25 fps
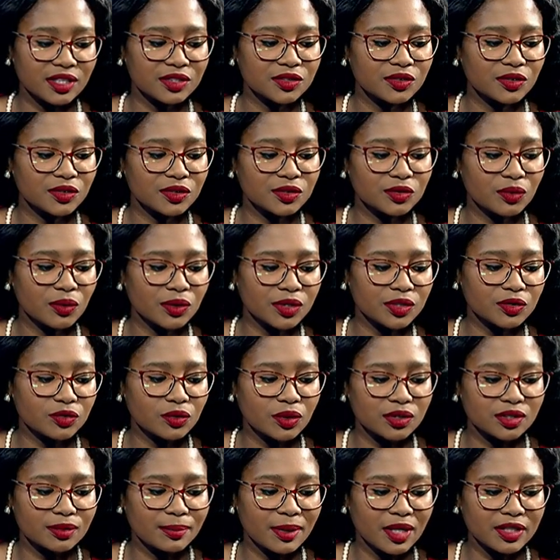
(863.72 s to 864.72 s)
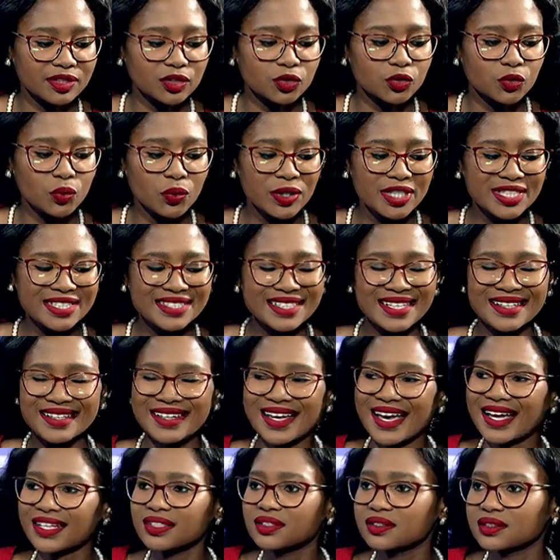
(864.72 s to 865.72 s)
You're talking to us about tweezer
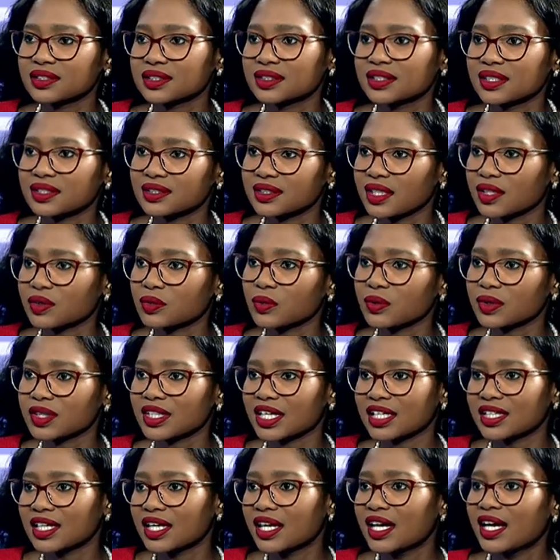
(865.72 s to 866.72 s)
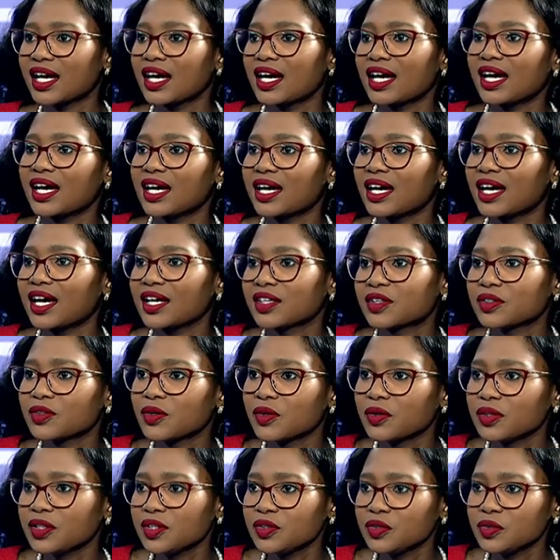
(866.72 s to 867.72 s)
candlesticks. I thought that I could
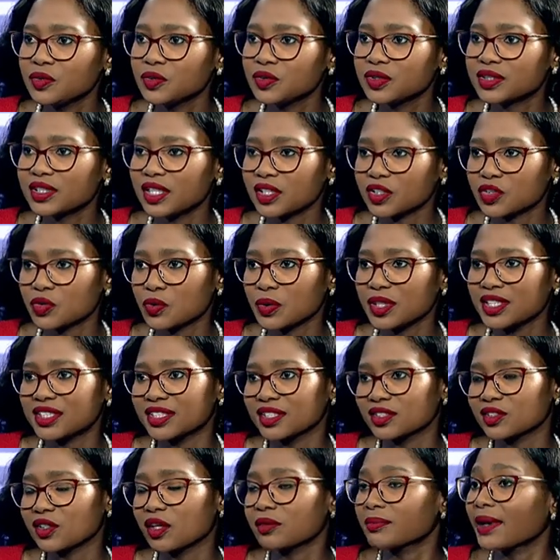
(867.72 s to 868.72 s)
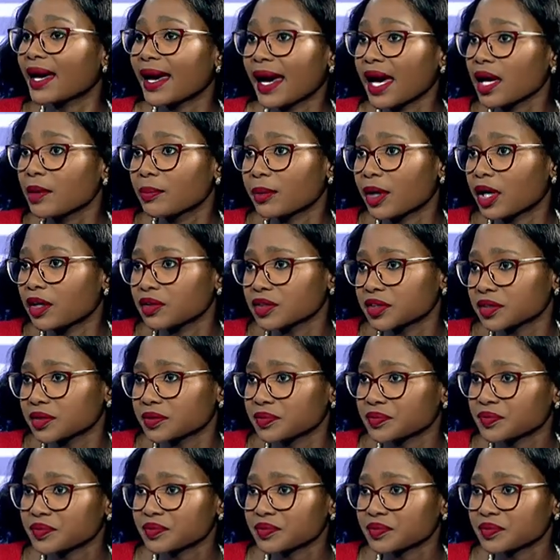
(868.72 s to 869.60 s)
only use tweezers on my eyebrows.